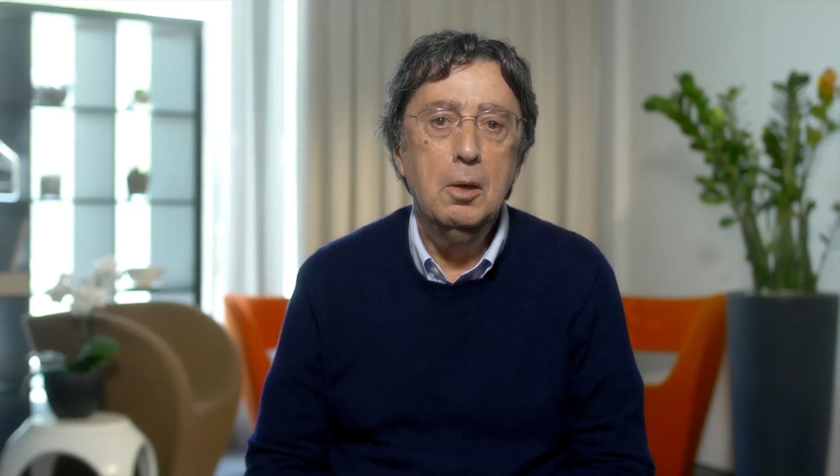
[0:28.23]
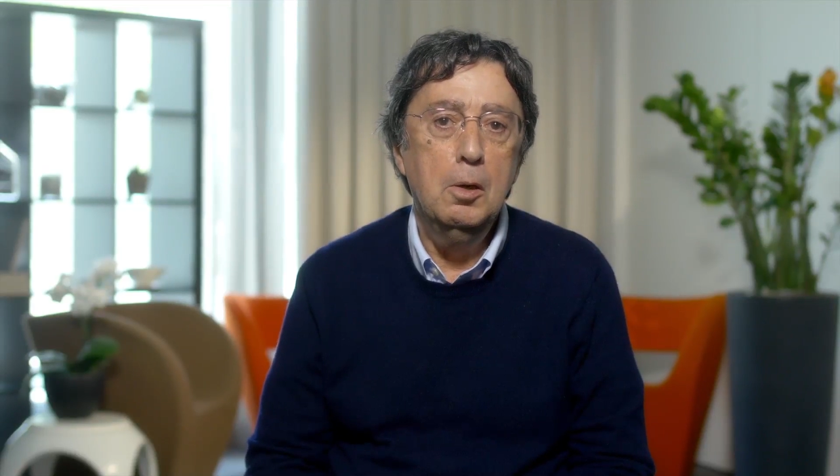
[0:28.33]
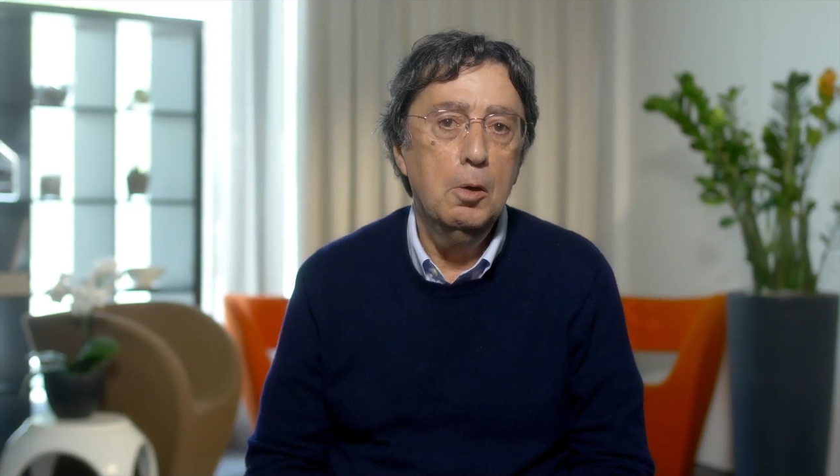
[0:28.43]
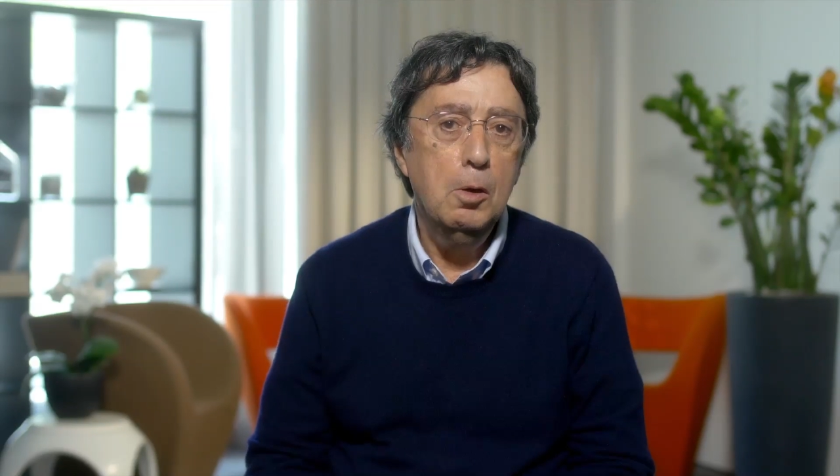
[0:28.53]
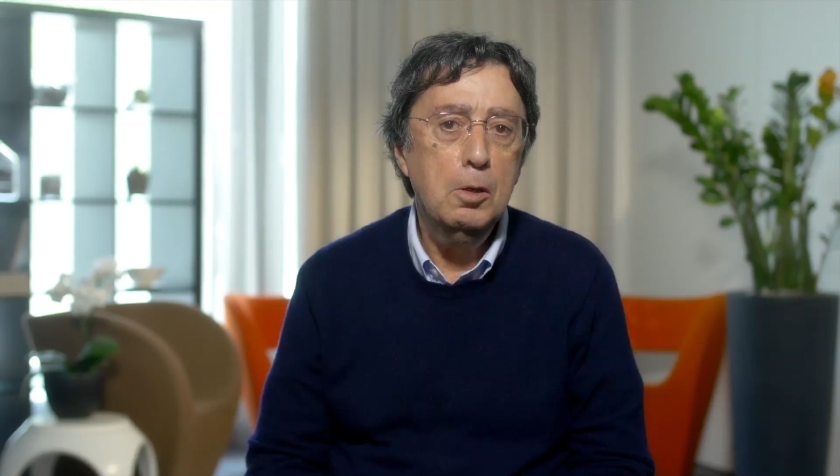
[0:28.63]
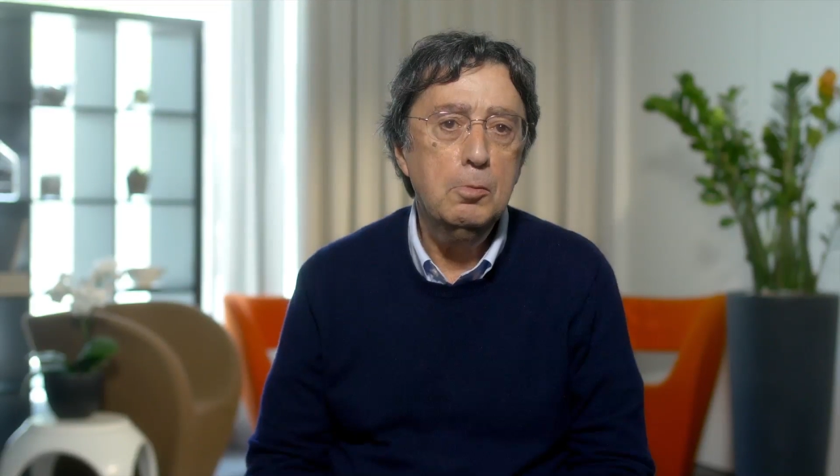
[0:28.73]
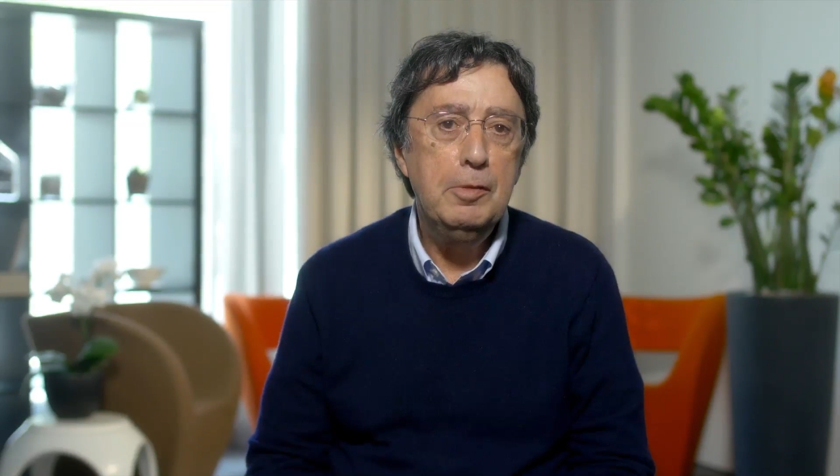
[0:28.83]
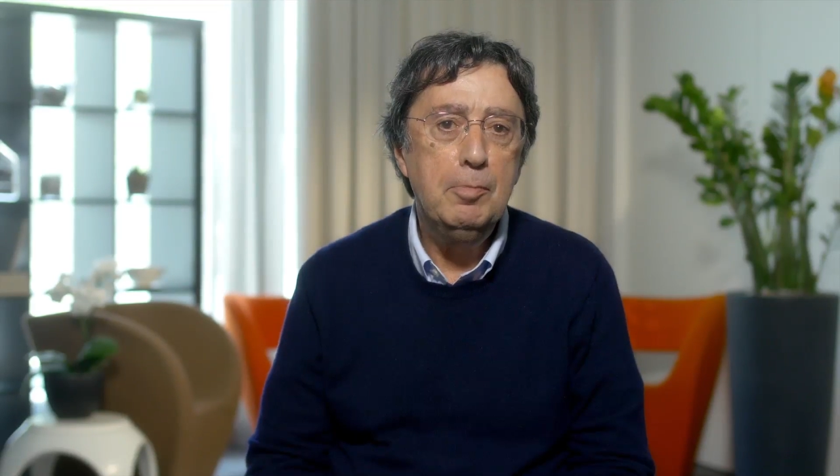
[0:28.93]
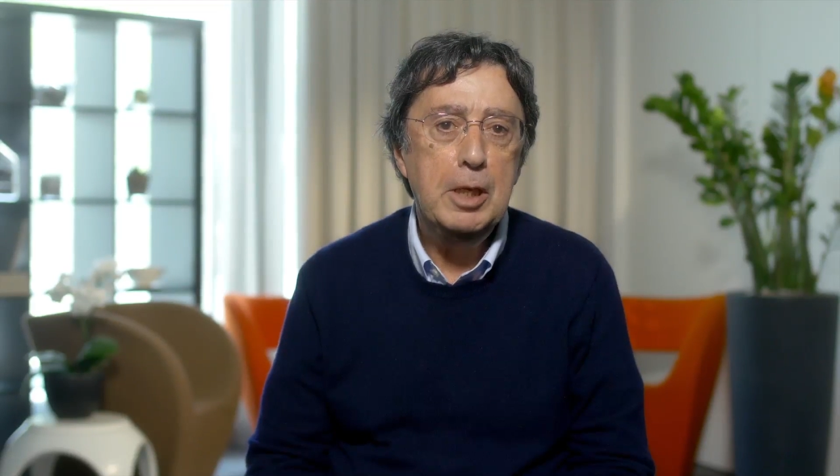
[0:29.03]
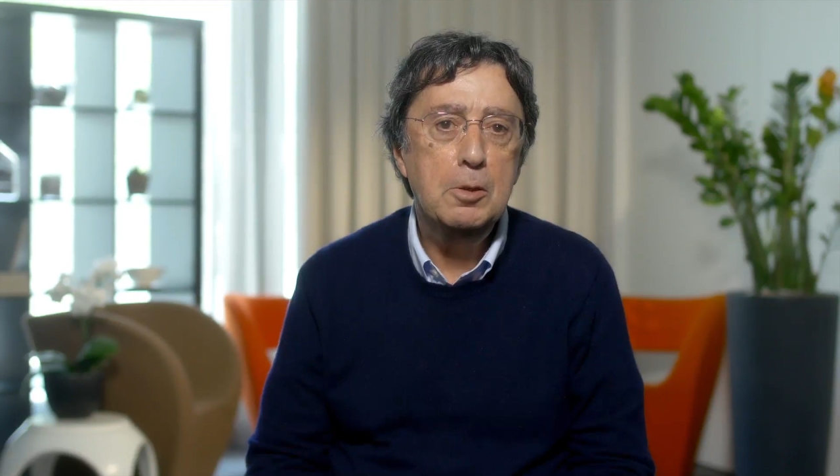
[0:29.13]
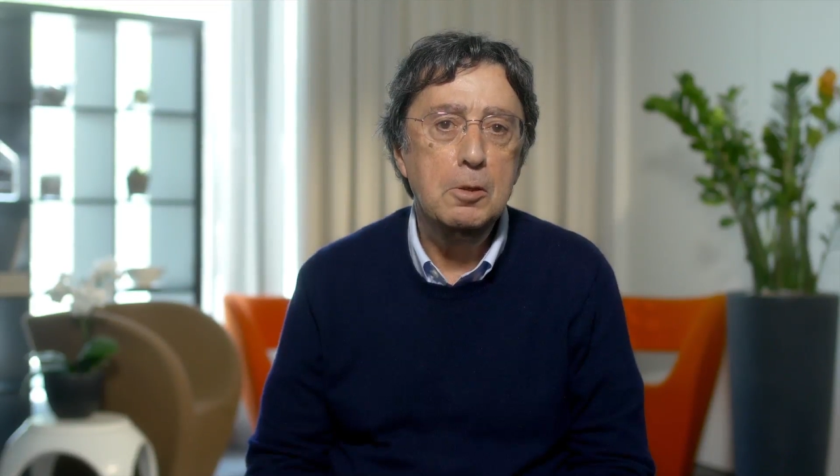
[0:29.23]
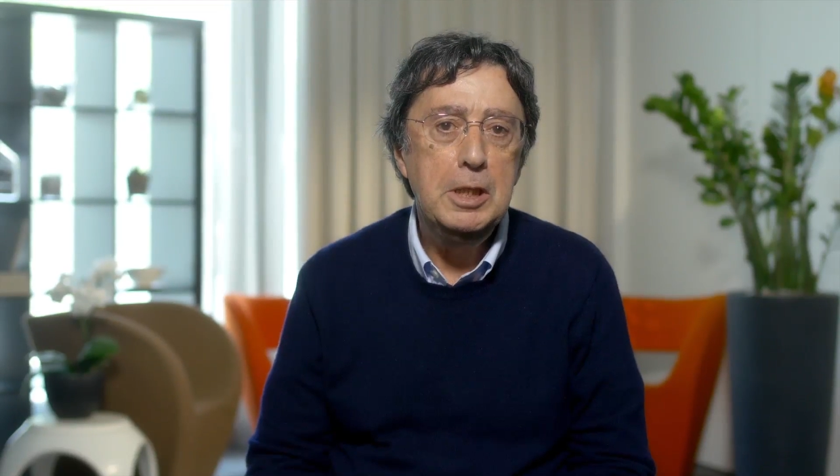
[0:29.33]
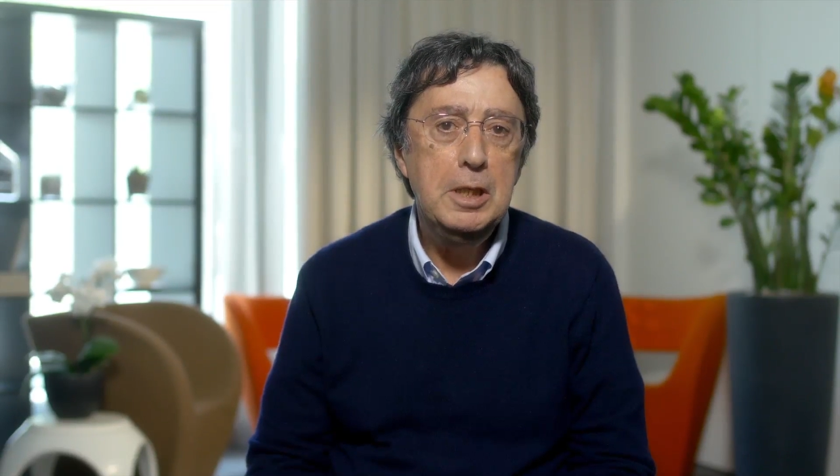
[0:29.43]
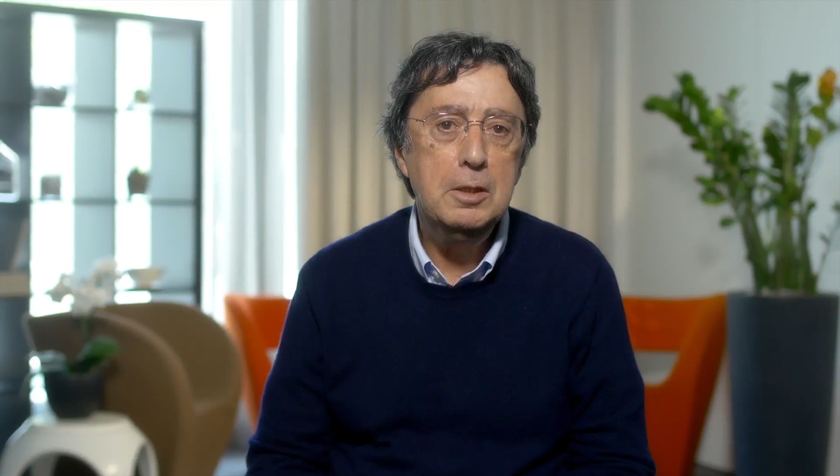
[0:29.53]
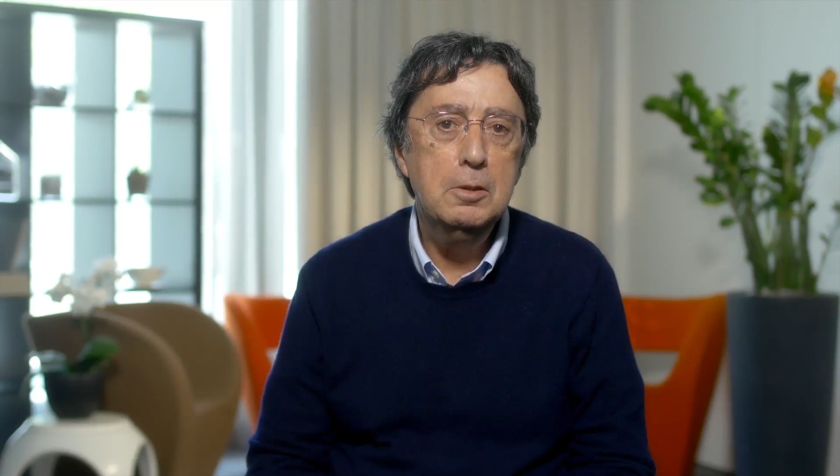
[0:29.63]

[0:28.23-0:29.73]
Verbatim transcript: Along with my colleagues